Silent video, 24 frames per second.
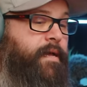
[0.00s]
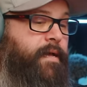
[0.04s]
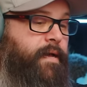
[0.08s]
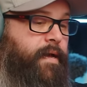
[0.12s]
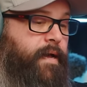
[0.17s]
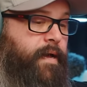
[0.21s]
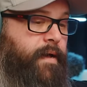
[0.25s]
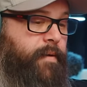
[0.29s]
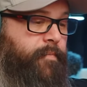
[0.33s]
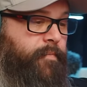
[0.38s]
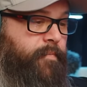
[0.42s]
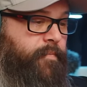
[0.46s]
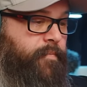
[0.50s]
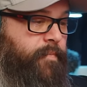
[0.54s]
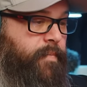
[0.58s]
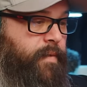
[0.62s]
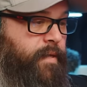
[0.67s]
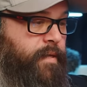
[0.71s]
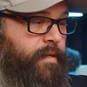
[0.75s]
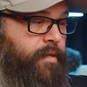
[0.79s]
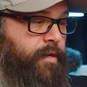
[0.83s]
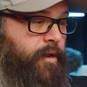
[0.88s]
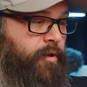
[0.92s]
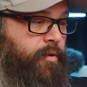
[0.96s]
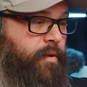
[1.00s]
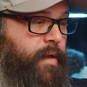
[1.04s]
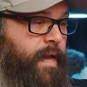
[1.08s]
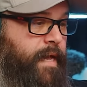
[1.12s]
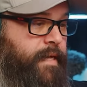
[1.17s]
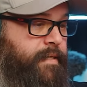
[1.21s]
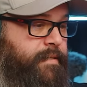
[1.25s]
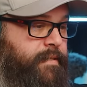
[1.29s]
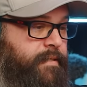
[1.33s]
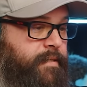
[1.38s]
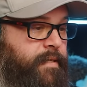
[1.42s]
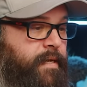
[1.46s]
um, you know,
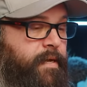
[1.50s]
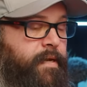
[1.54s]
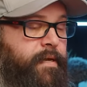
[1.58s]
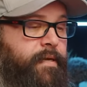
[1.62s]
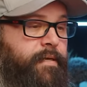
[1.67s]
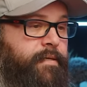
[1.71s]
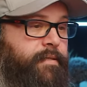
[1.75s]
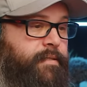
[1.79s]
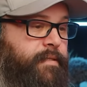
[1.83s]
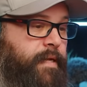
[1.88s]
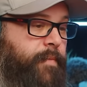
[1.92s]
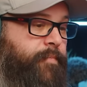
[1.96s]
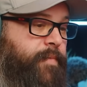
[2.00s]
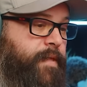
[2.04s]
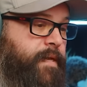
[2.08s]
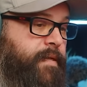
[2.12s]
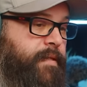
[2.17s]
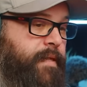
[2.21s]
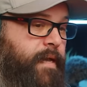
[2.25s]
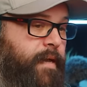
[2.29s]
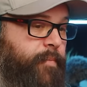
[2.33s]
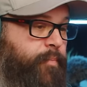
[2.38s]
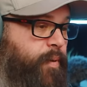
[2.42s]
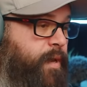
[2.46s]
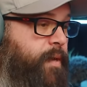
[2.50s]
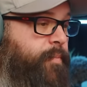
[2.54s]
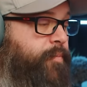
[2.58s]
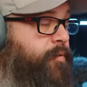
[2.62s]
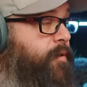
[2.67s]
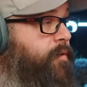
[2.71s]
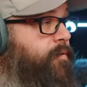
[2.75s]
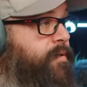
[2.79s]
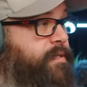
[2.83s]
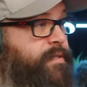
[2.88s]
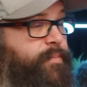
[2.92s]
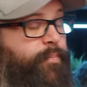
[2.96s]
as something that people
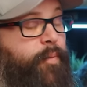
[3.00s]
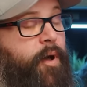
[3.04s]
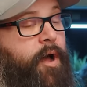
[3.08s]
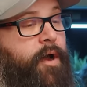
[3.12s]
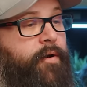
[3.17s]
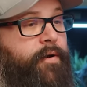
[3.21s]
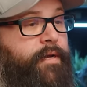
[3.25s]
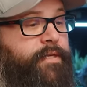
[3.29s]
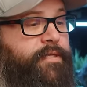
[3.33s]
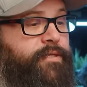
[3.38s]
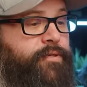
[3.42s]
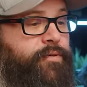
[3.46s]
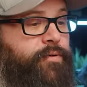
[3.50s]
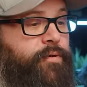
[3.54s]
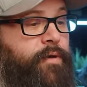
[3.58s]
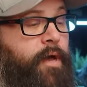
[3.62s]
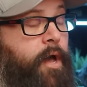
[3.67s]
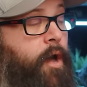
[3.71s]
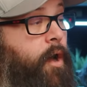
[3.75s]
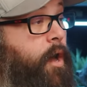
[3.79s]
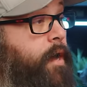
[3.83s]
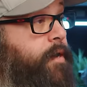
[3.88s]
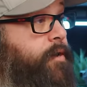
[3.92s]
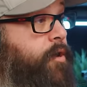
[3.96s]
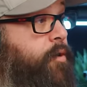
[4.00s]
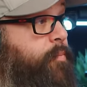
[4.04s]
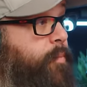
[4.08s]
are aspiring to. I know